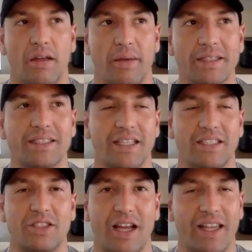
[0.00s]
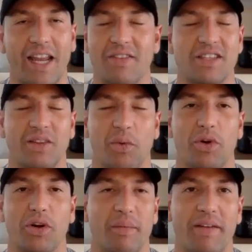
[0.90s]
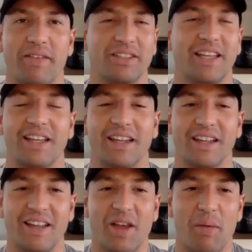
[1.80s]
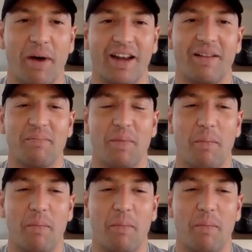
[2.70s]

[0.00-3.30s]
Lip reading: this, and I can't even say the word. I'm not going to say it again. But